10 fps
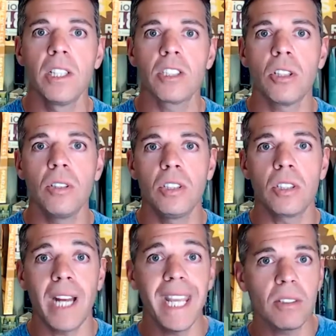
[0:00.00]
so
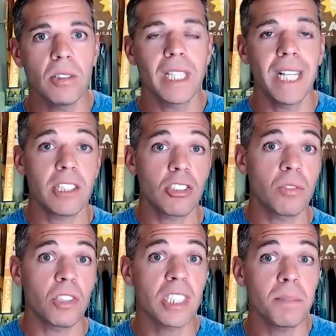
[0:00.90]
your ankle can actually
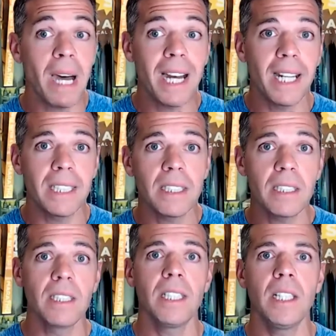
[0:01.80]
respond
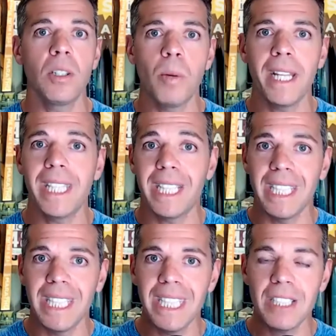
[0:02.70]
in a way that
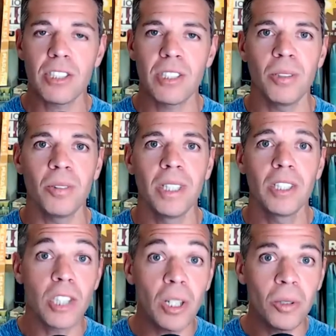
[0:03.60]
it needs to,
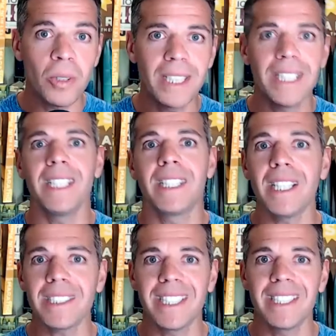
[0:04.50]
so it
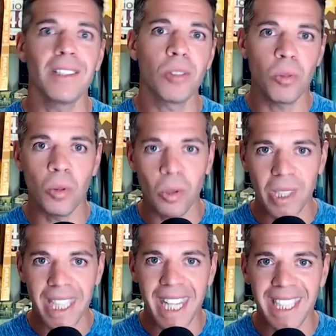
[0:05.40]
doesn't
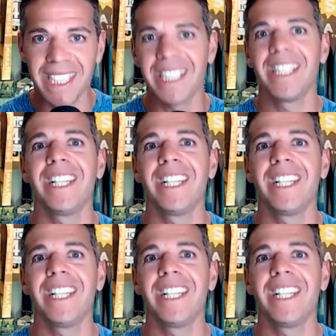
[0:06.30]
roll again.